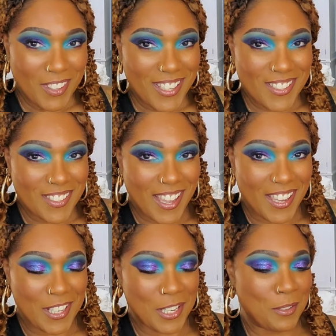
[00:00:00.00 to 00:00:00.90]
because you're not
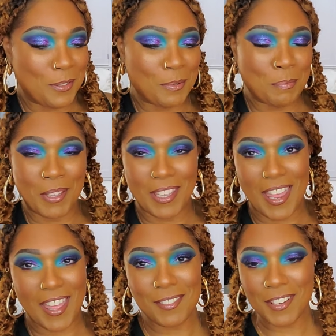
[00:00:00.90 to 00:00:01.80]
going to use them, but
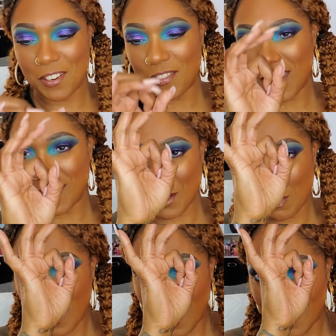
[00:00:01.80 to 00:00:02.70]
I don't care if the eyeshadow
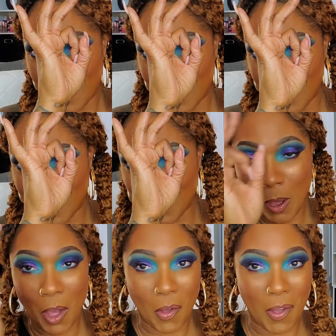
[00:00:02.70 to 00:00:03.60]
pan is this
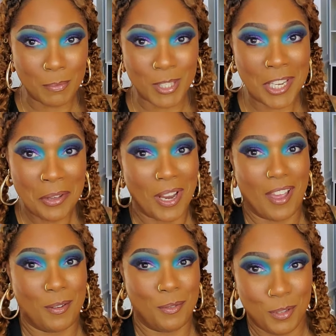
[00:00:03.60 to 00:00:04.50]
small. I'm still
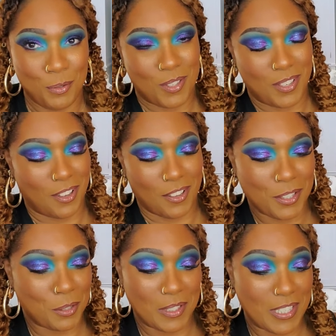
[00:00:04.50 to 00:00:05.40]
not going to use it all,
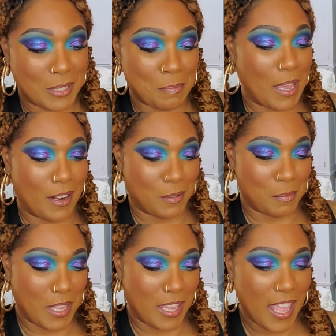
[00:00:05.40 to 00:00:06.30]
so it doesn't matter to
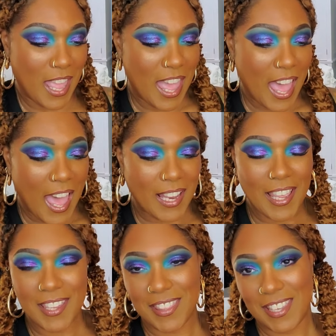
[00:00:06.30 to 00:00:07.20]
me. I
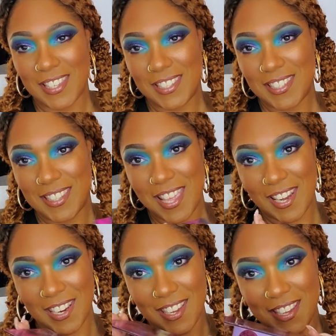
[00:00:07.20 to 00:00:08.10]
like the
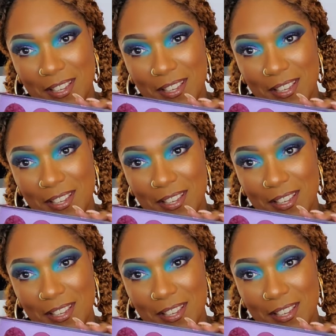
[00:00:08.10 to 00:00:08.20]
aesthetic